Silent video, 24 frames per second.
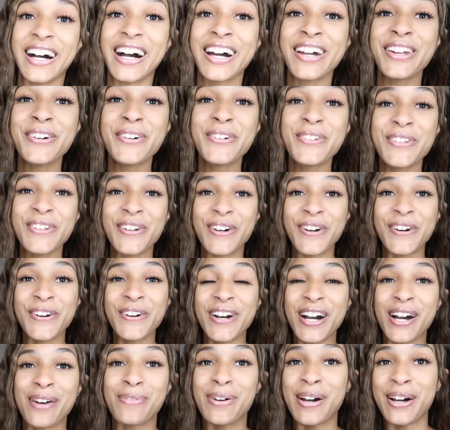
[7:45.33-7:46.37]
I don't
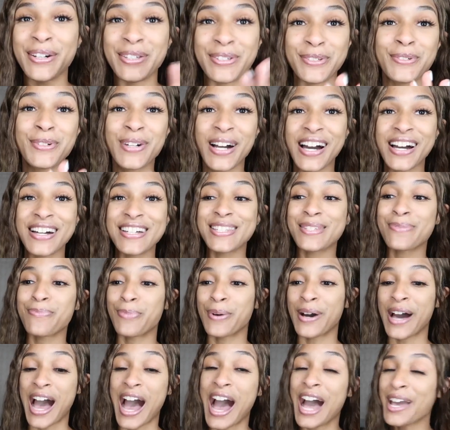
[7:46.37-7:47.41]
know about you guys,
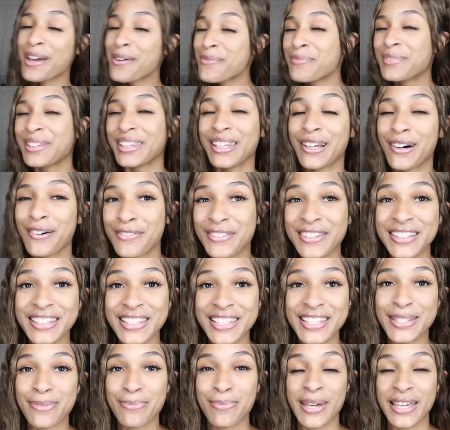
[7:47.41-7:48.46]
but I am loving
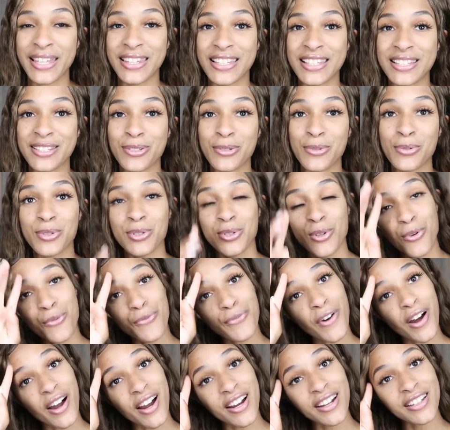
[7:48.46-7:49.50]
these bathing suits so
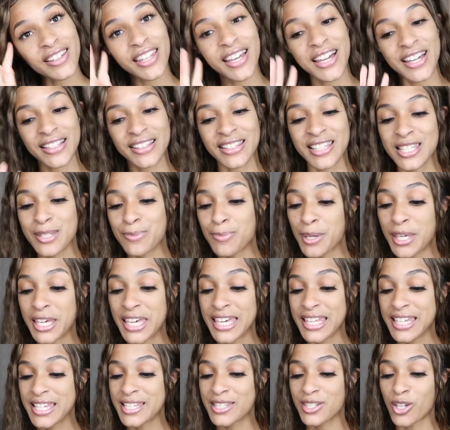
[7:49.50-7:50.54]
far. Like, these
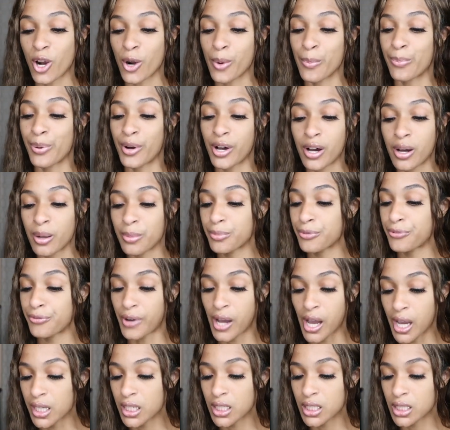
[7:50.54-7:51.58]
bikinis are bomb
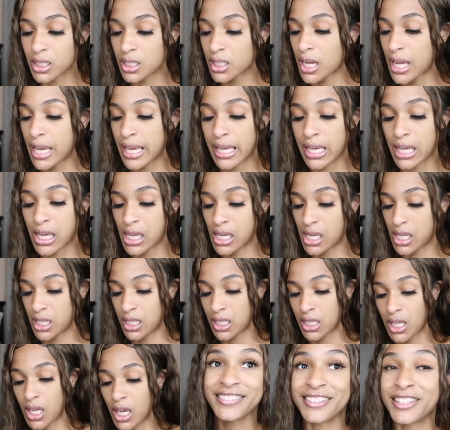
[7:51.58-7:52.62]
fire,
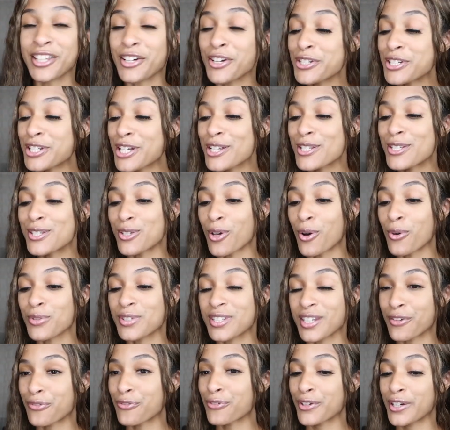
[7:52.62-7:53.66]
and they're just so
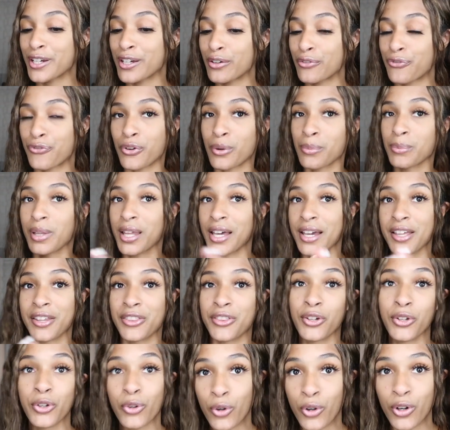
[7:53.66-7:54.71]
different from like
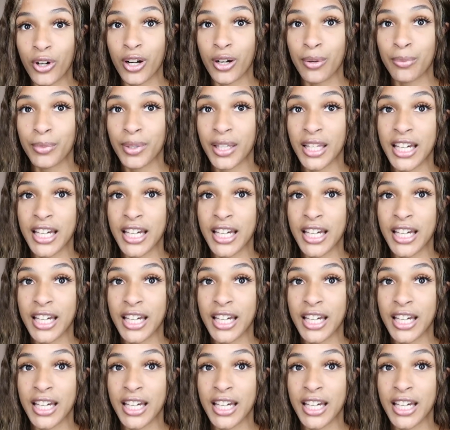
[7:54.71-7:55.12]
the norm.